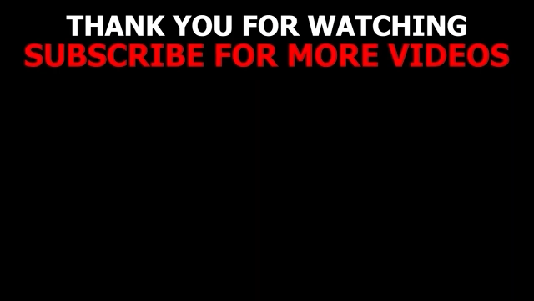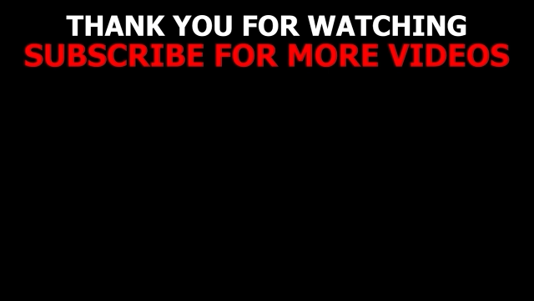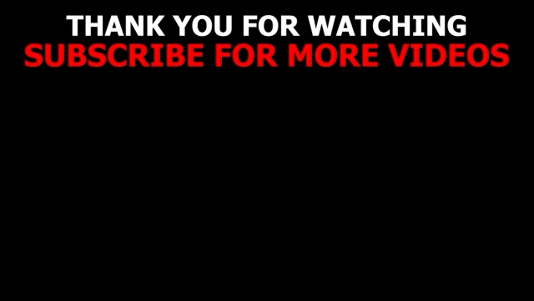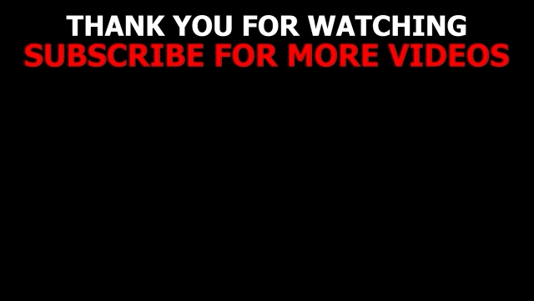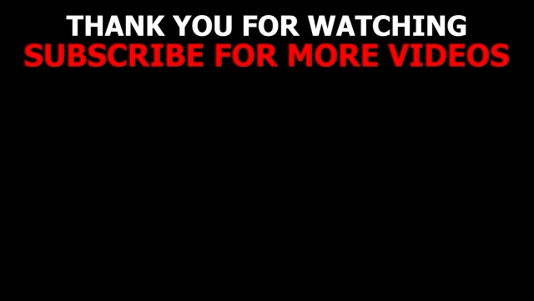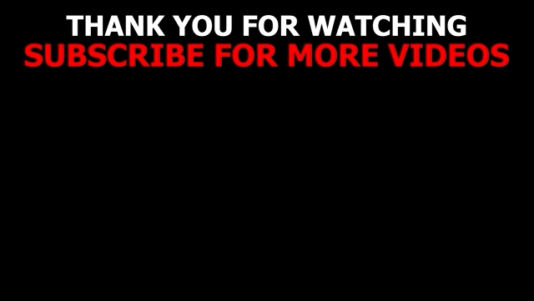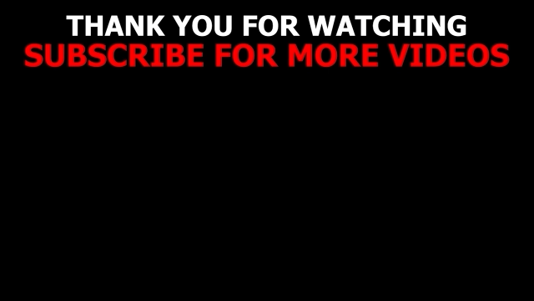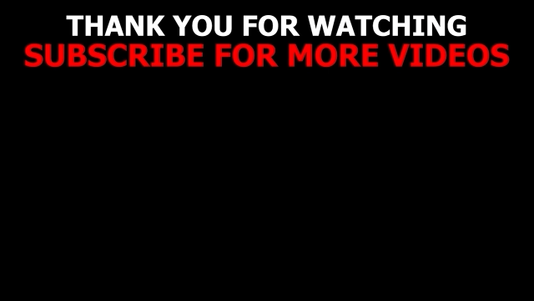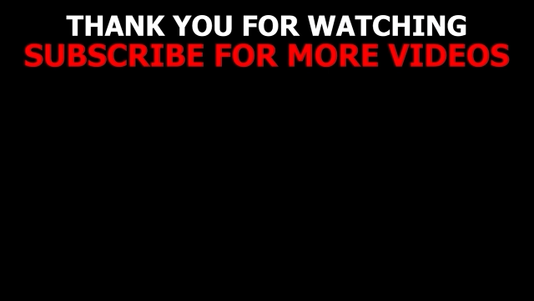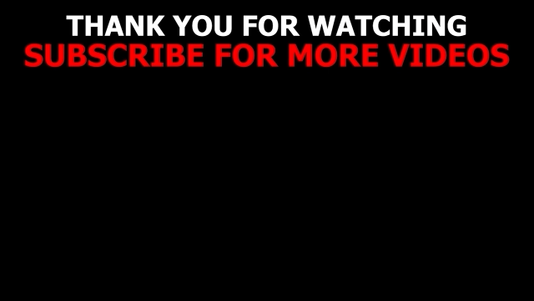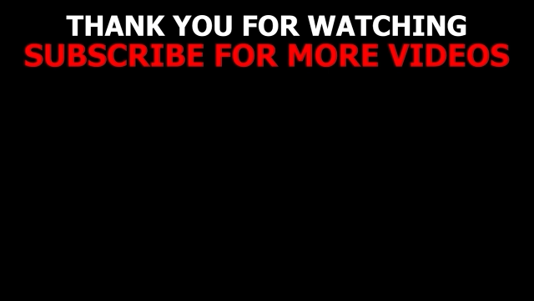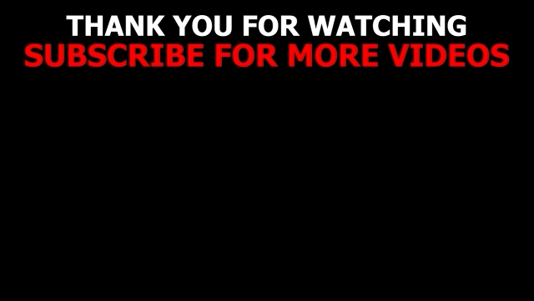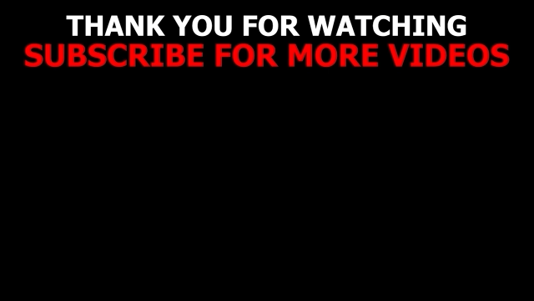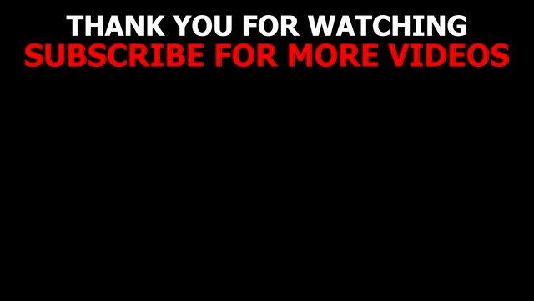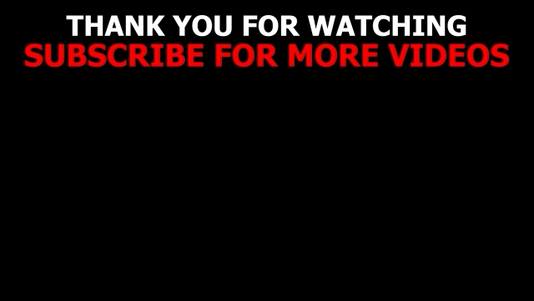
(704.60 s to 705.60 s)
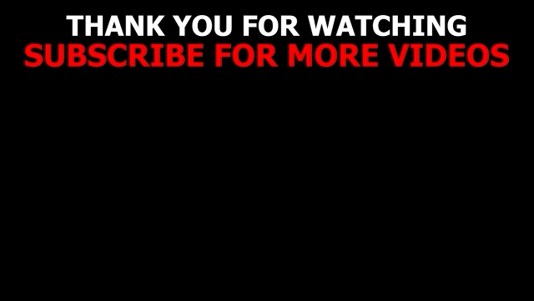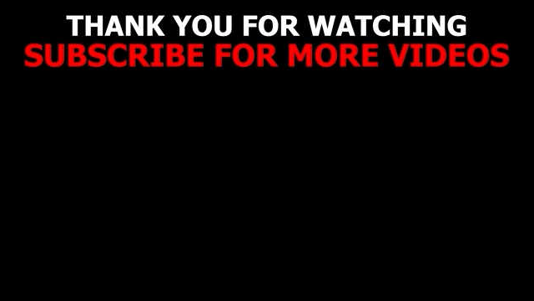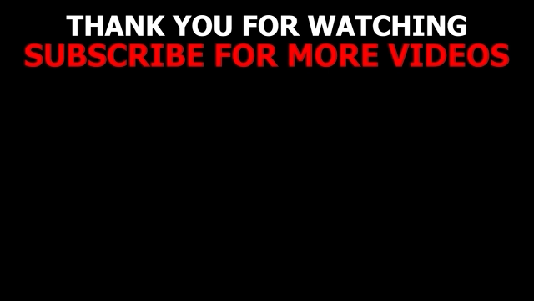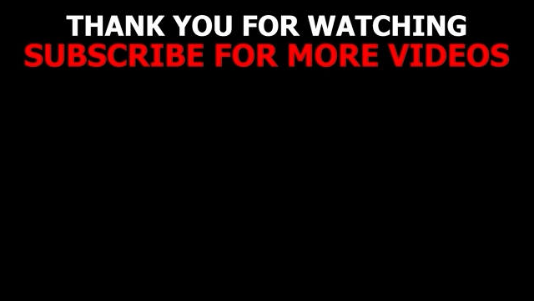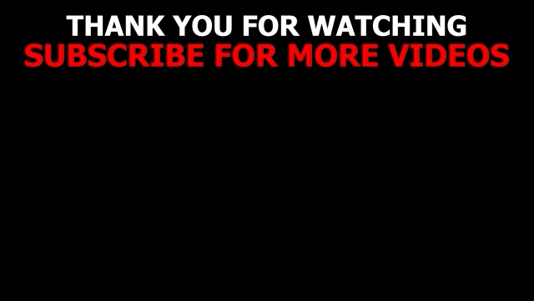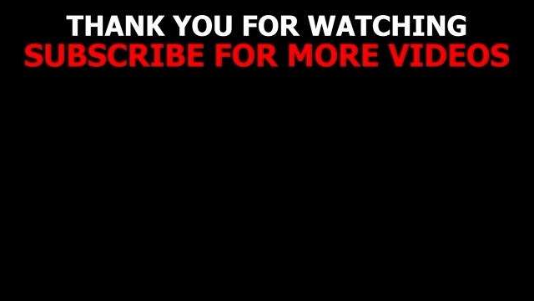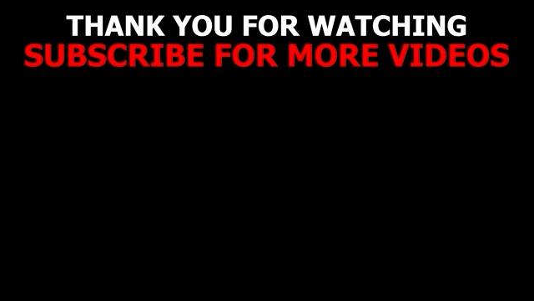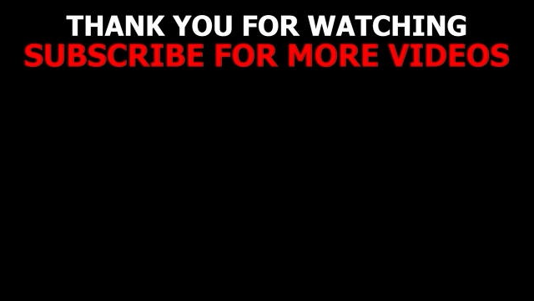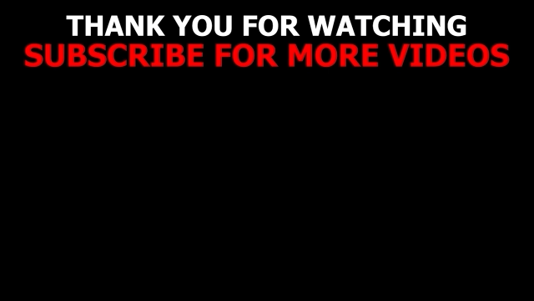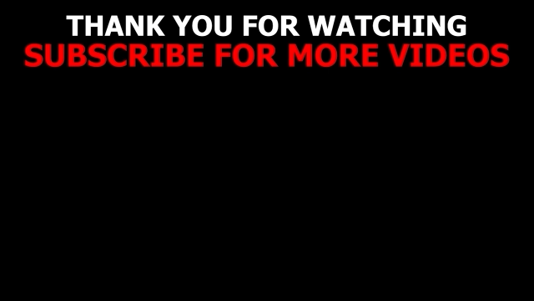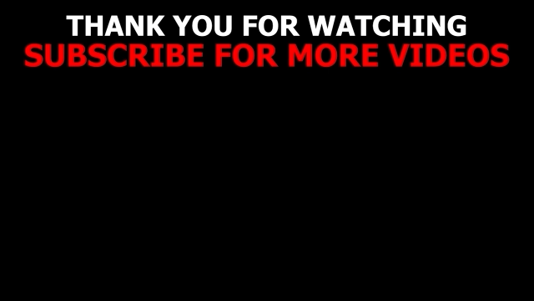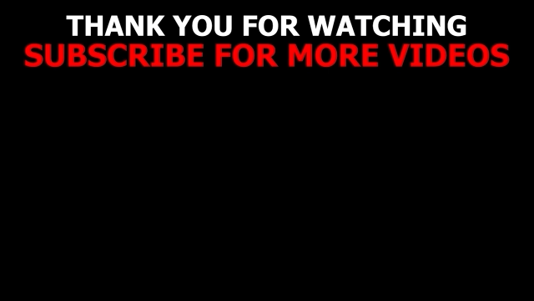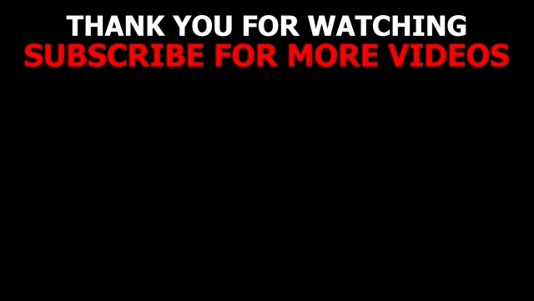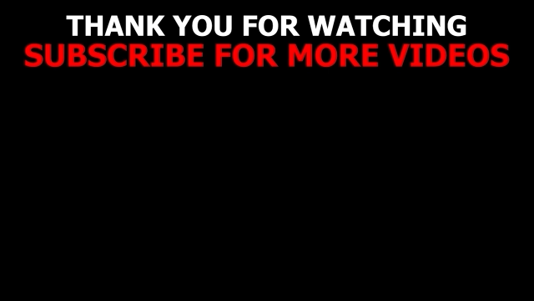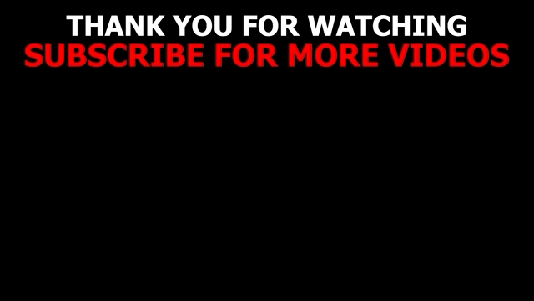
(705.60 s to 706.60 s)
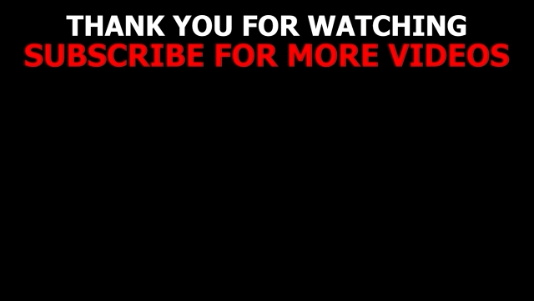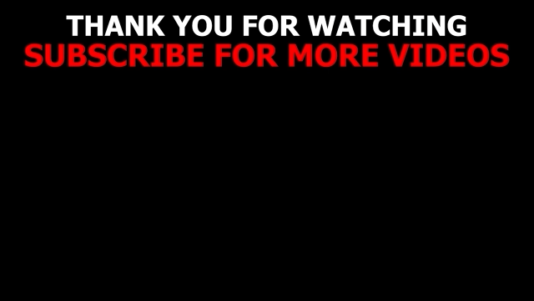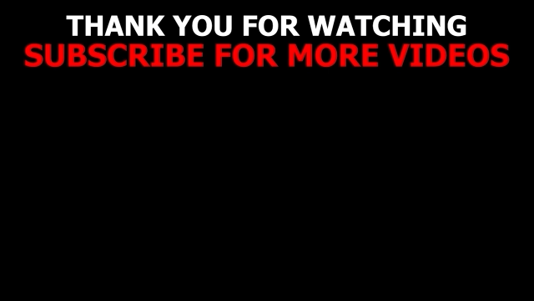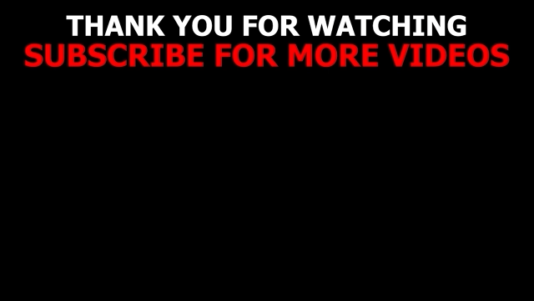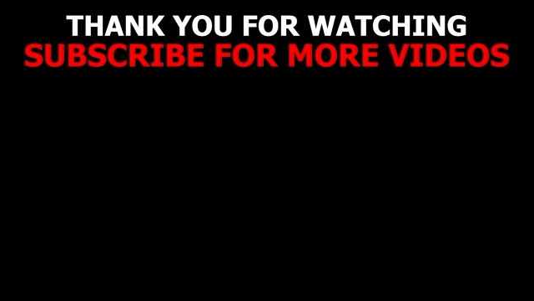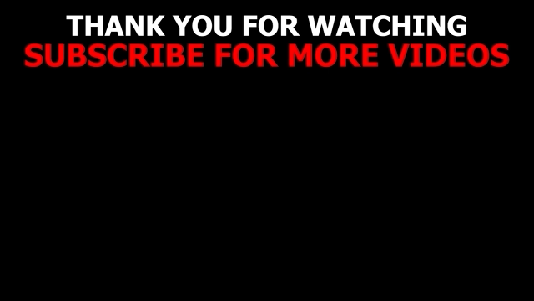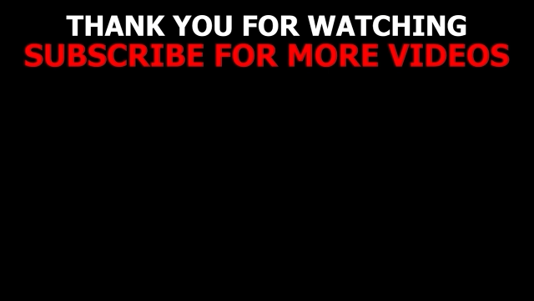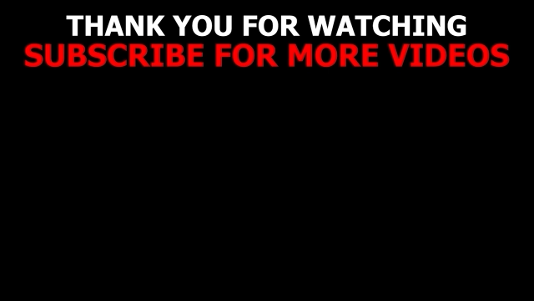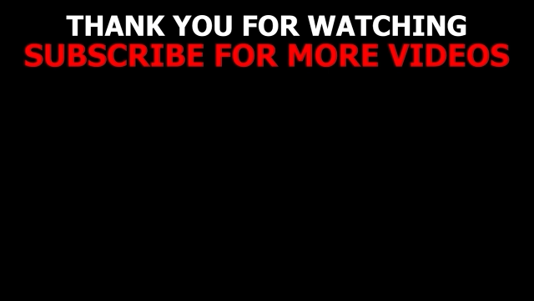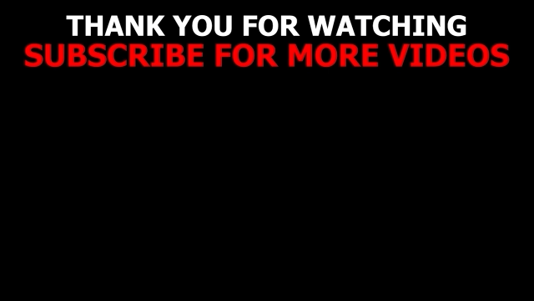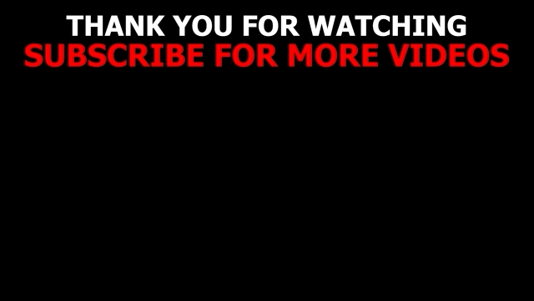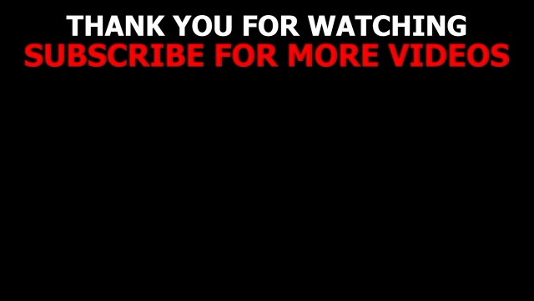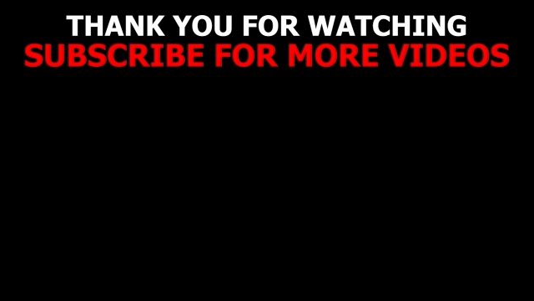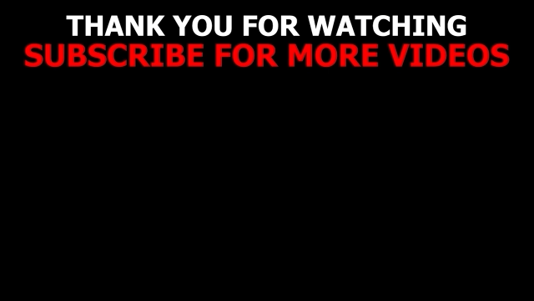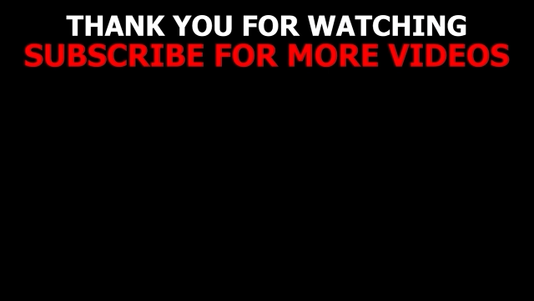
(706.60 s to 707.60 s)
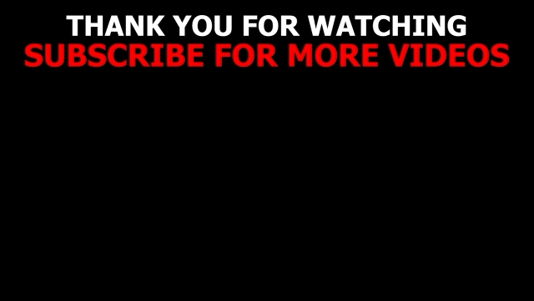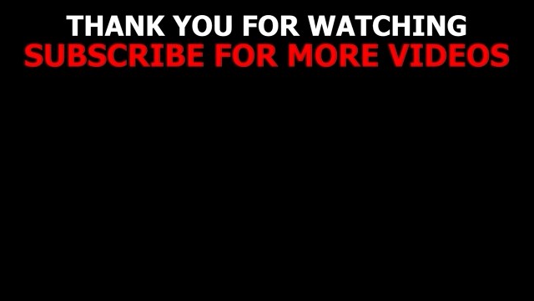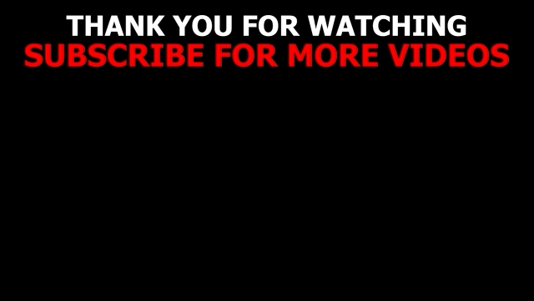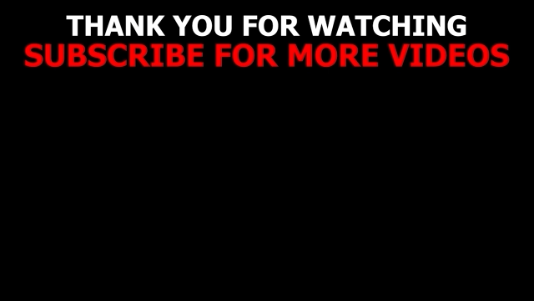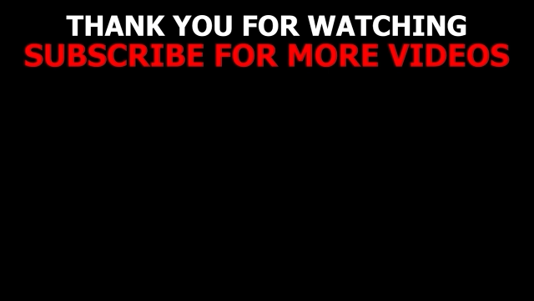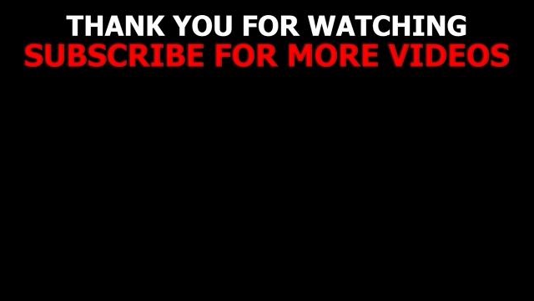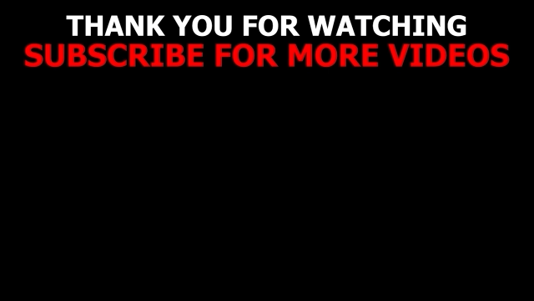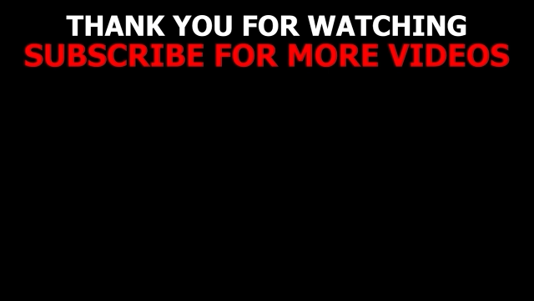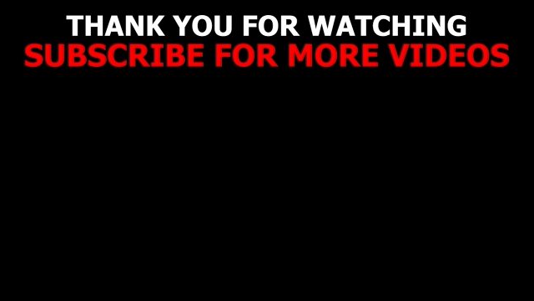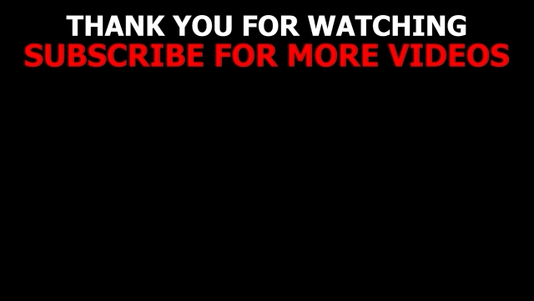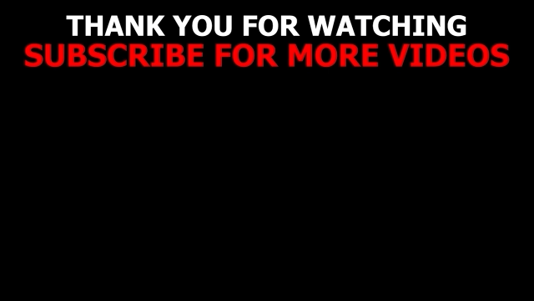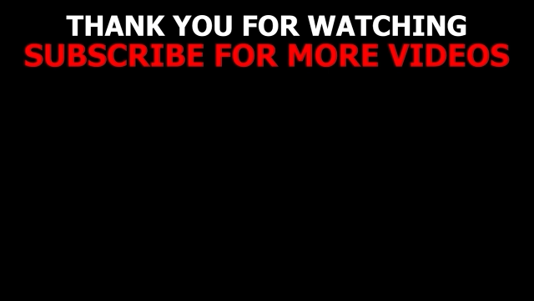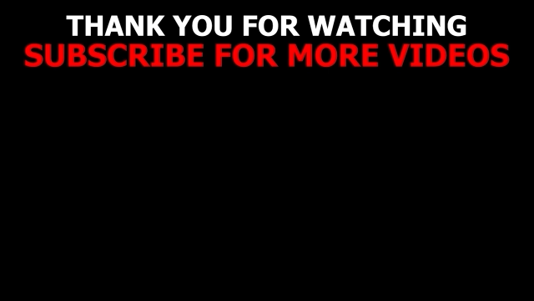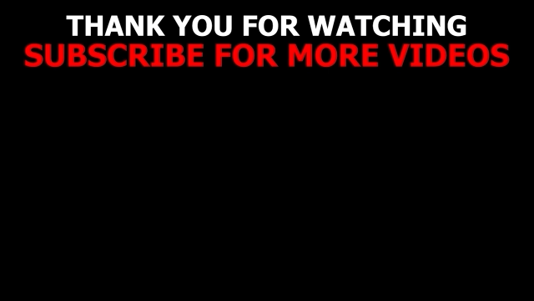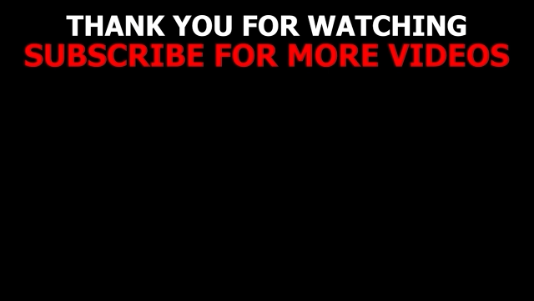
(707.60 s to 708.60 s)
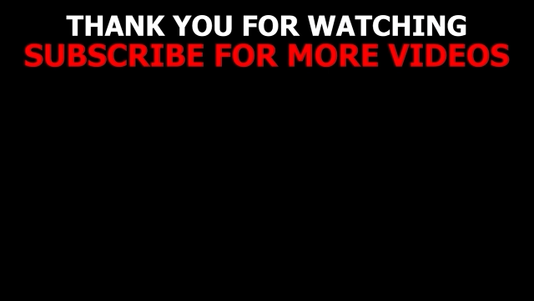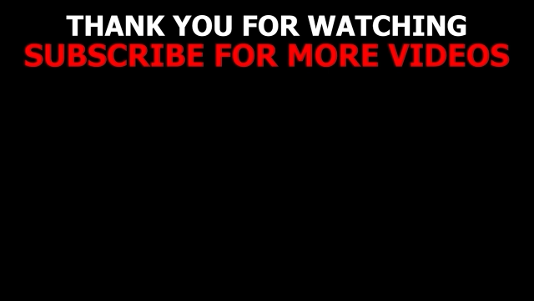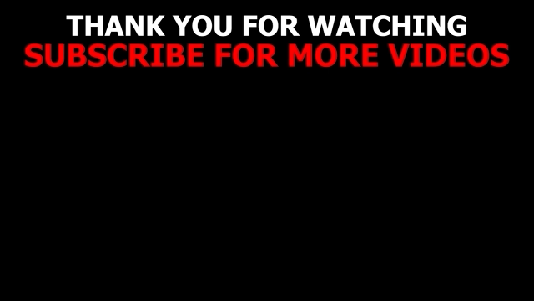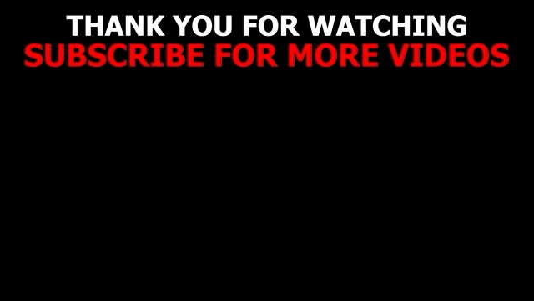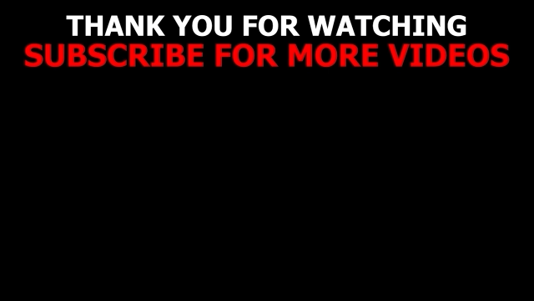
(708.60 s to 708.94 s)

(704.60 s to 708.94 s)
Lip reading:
No face is visible, so there are no lips to read.